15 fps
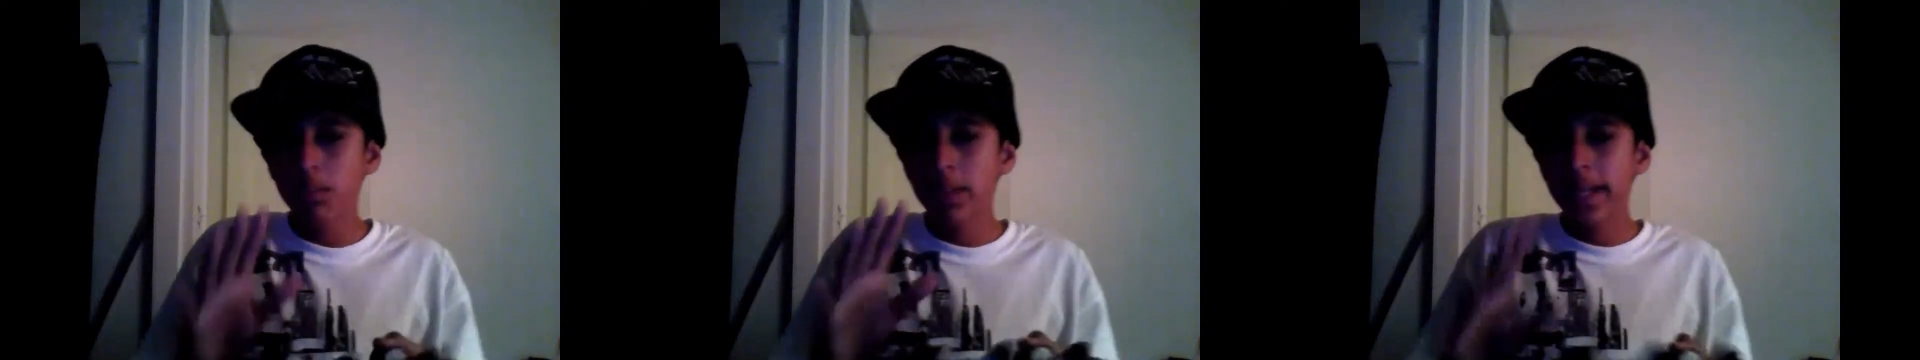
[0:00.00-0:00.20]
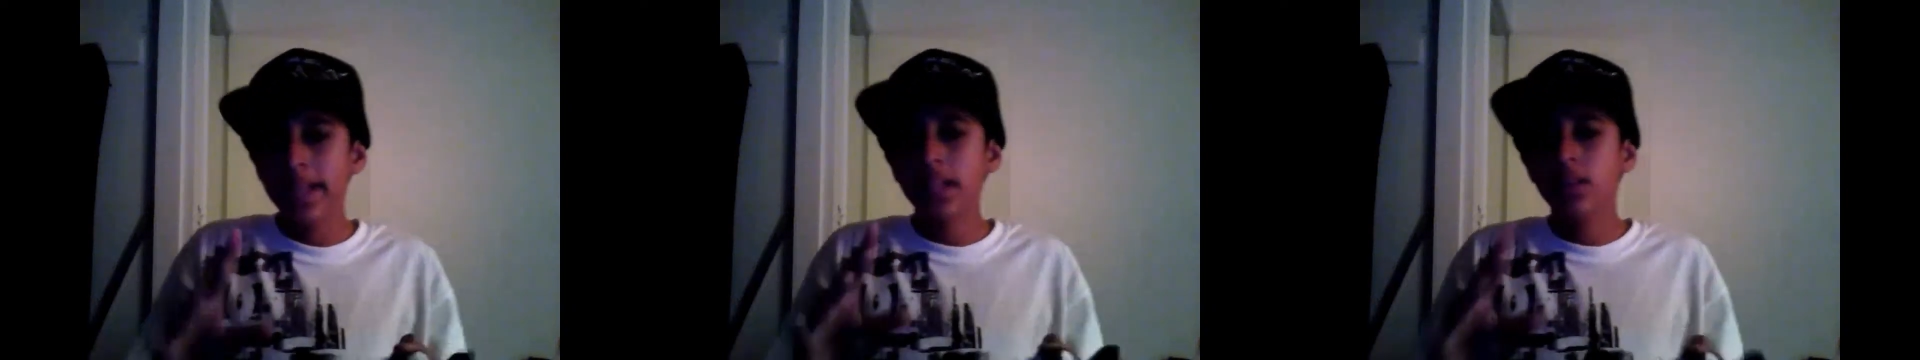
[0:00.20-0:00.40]

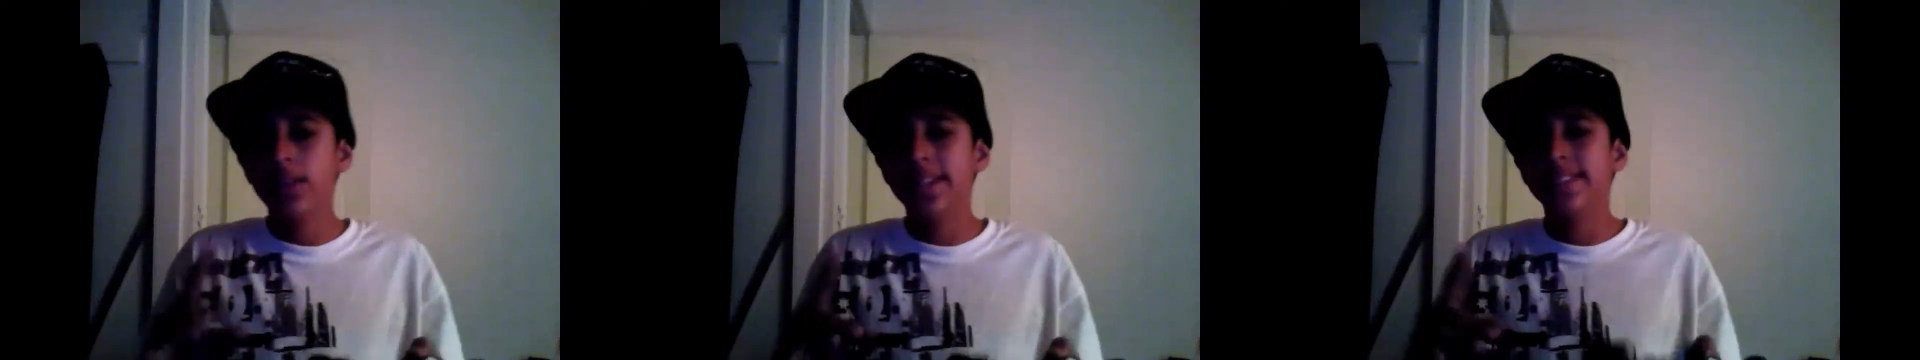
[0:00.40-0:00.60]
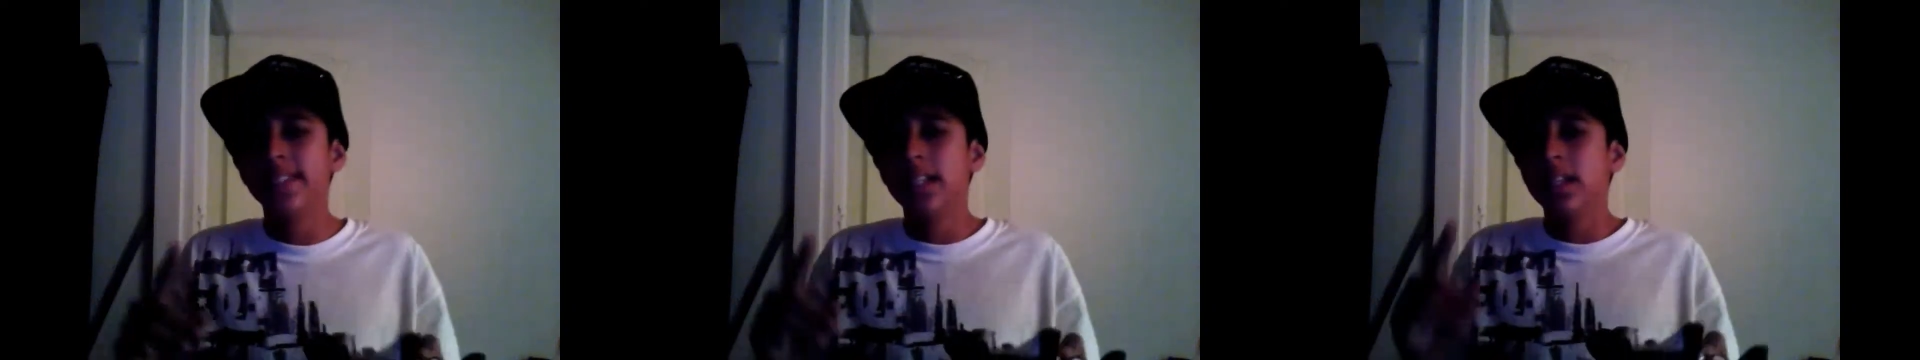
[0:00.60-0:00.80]
But
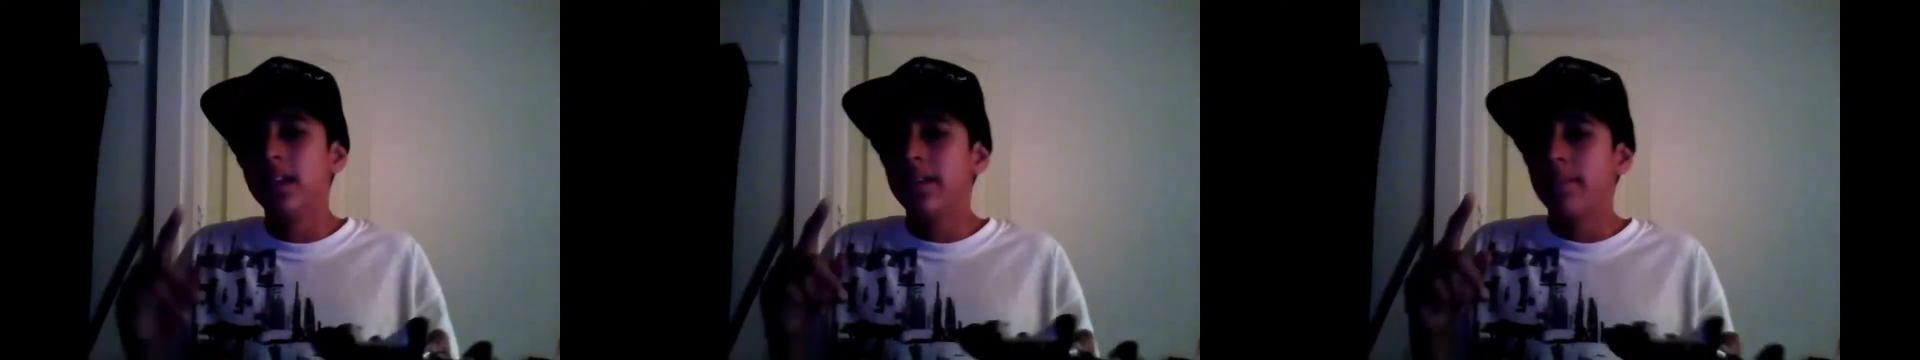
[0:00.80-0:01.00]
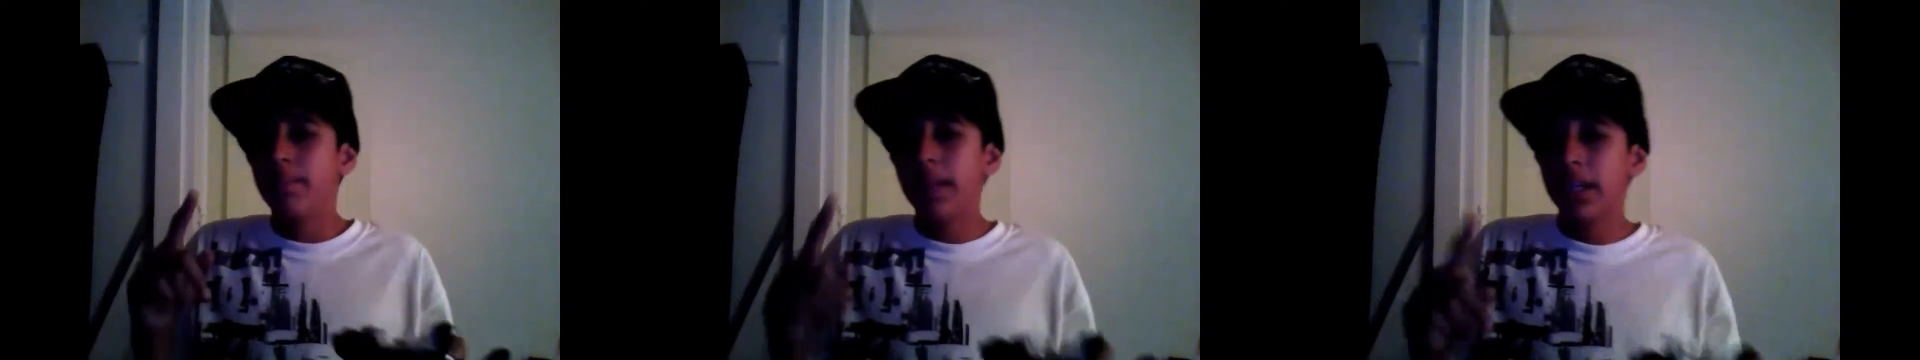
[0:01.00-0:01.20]
anyways,
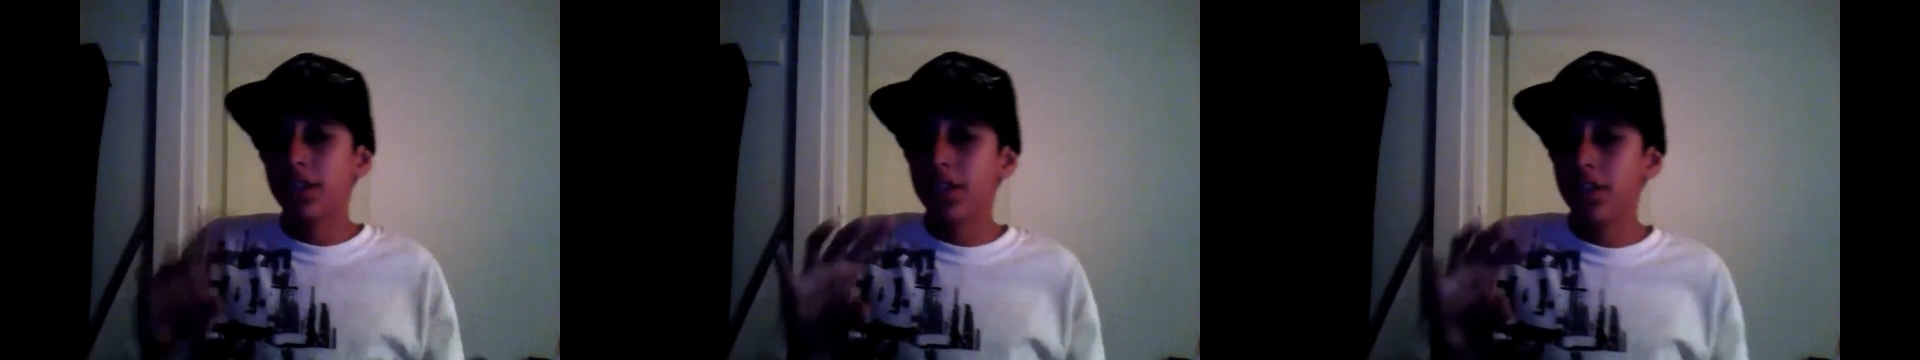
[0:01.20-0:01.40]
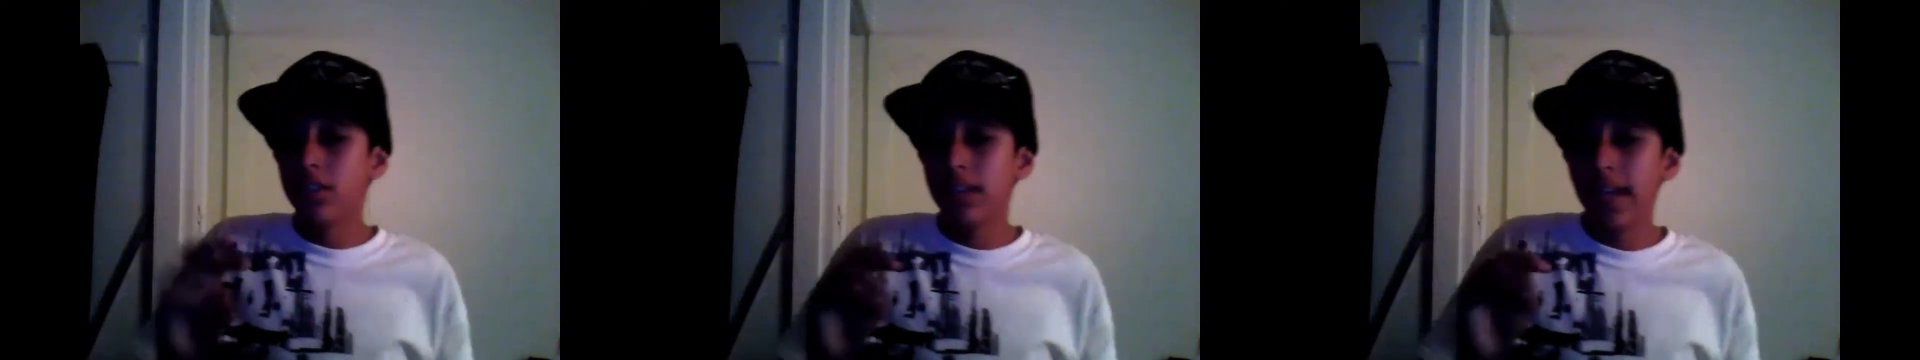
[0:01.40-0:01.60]
make
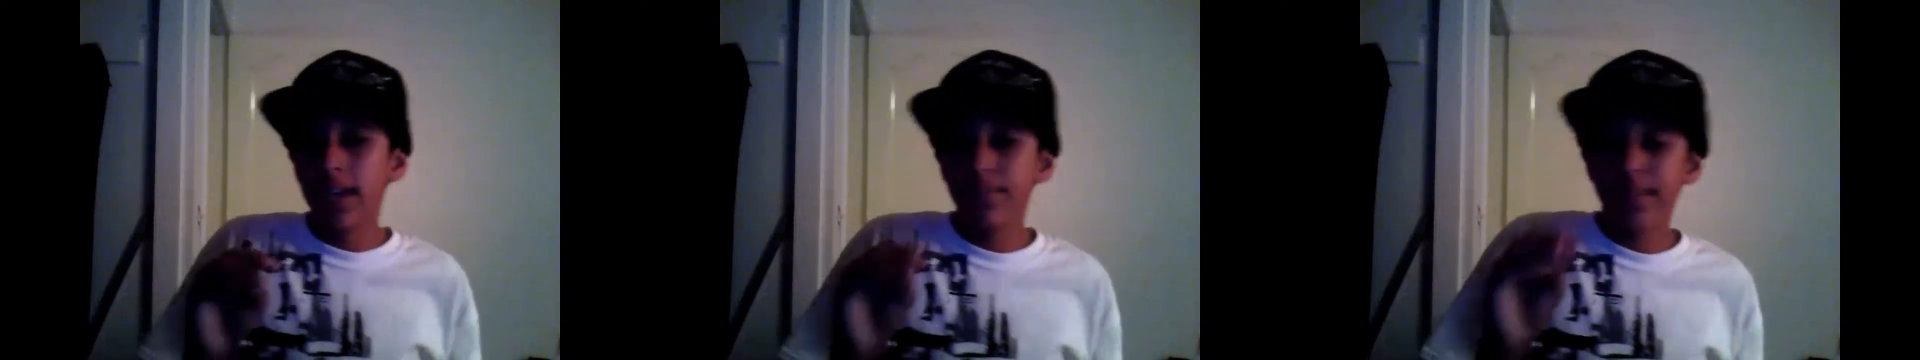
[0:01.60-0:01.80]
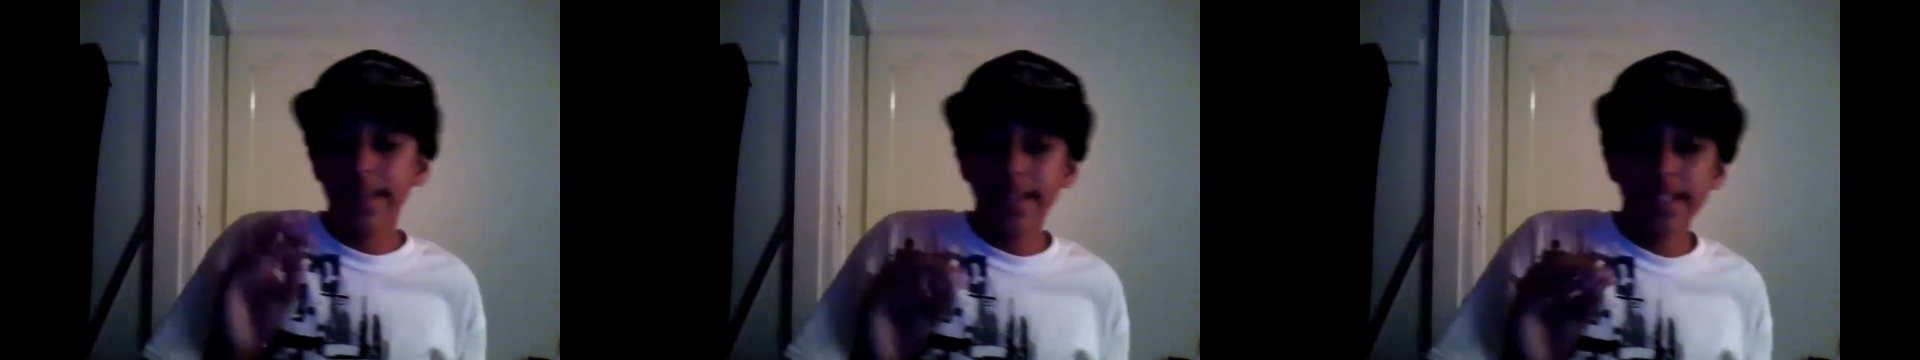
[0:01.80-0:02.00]
sure you don't
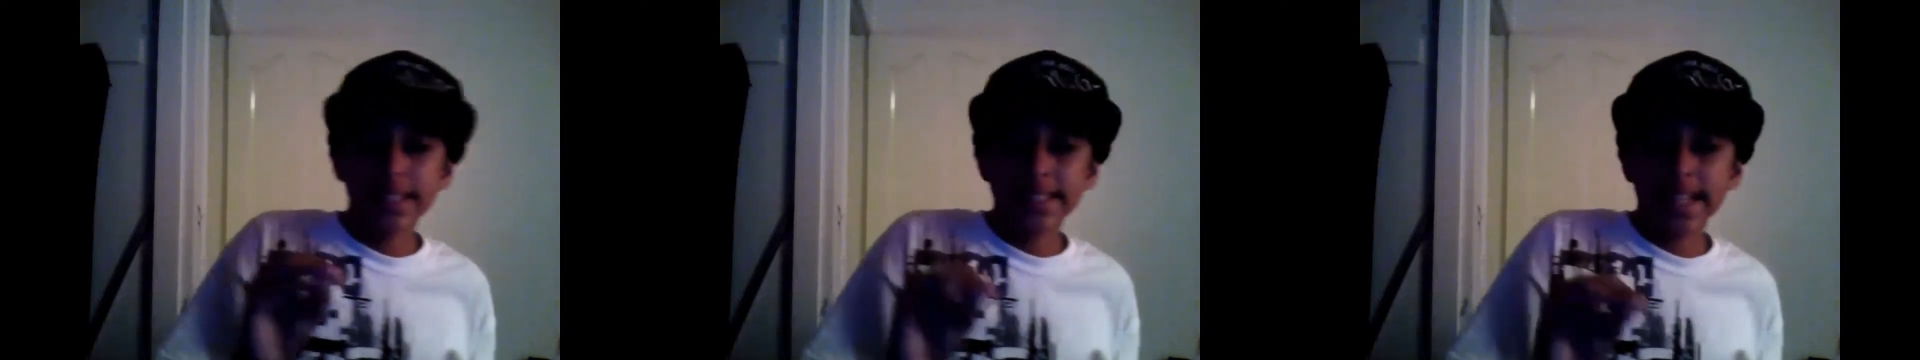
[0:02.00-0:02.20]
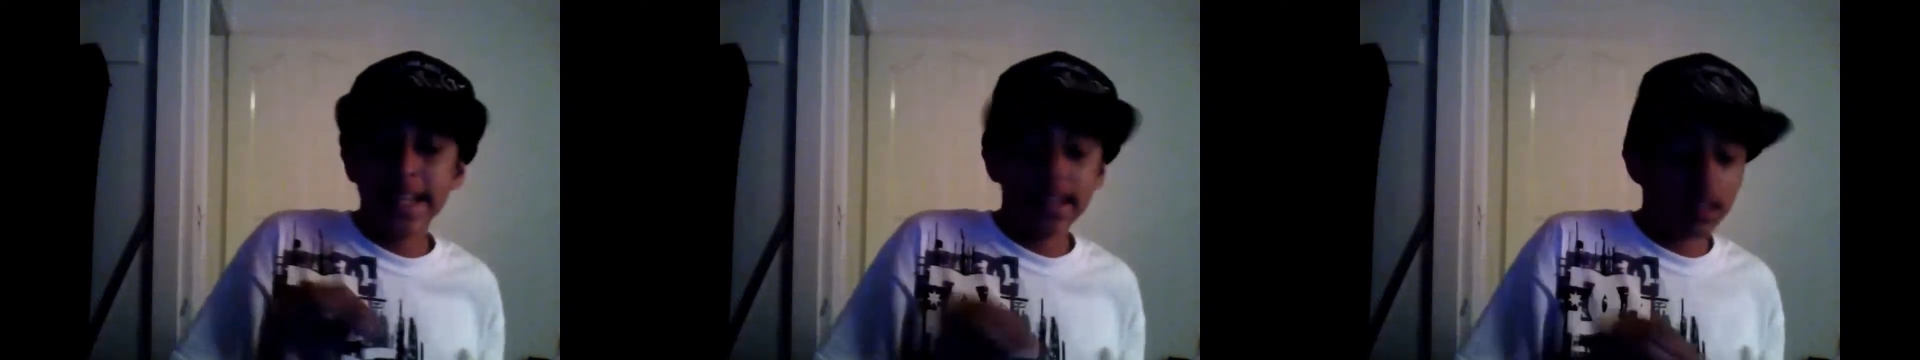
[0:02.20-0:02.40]
have any
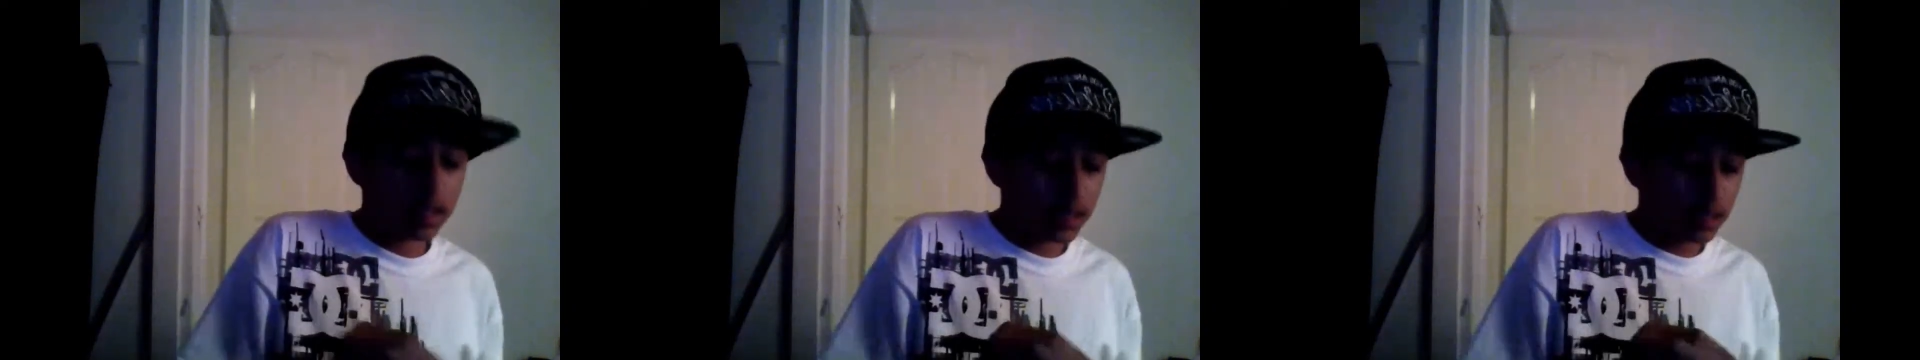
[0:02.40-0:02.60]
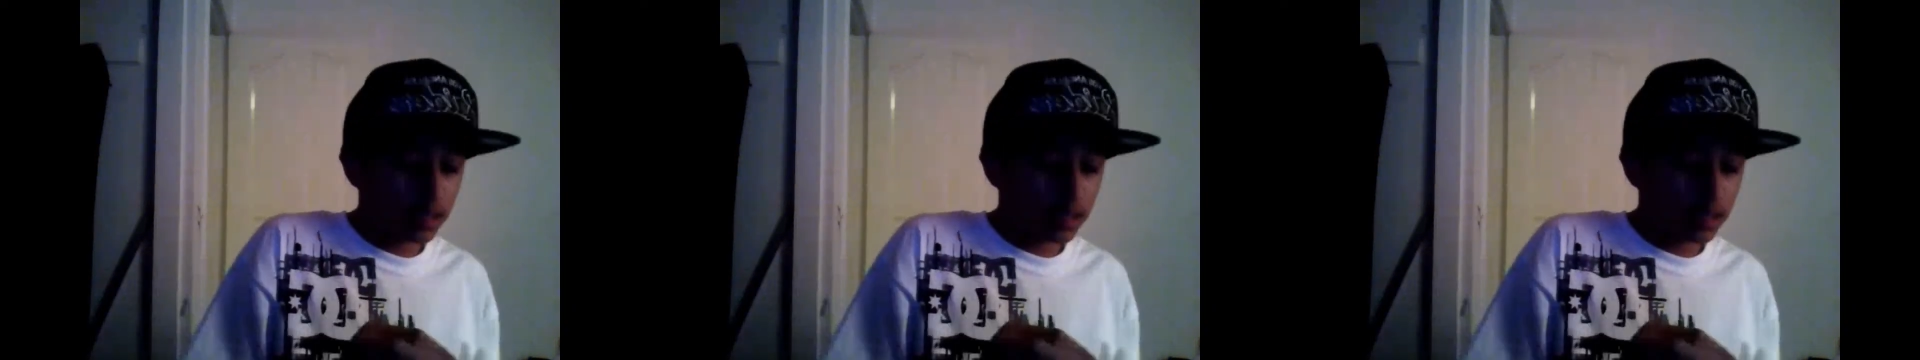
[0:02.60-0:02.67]
static